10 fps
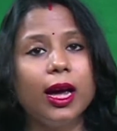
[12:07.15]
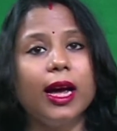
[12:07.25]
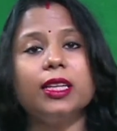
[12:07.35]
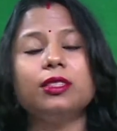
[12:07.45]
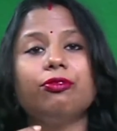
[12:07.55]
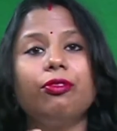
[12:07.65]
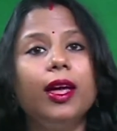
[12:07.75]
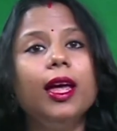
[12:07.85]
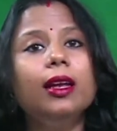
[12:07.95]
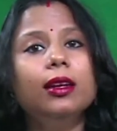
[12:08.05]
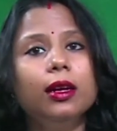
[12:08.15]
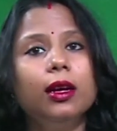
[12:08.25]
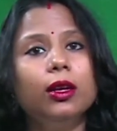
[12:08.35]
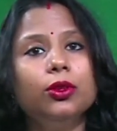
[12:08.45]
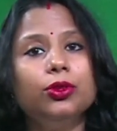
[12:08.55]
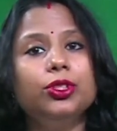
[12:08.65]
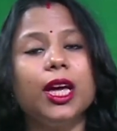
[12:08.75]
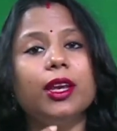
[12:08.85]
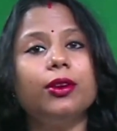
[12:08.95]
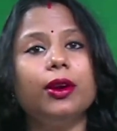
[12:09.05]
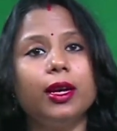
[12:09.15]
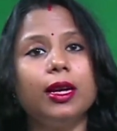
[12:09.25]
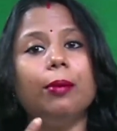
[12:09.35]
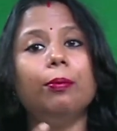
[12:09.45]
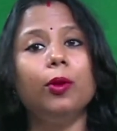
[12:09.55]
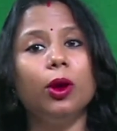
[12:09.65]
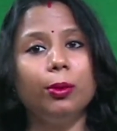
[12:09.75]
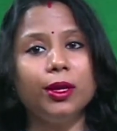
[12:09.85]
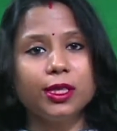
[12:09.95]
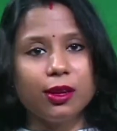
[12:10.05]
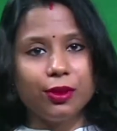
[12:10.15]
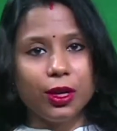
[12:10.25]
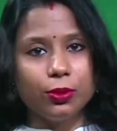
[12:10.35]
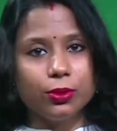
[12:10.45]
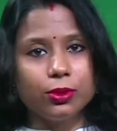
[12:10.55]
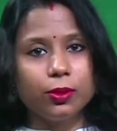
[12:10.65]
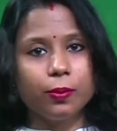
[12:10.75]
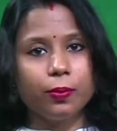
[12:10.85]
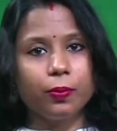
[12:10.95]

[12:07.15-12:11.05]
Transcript: has failed to generate employment avenues.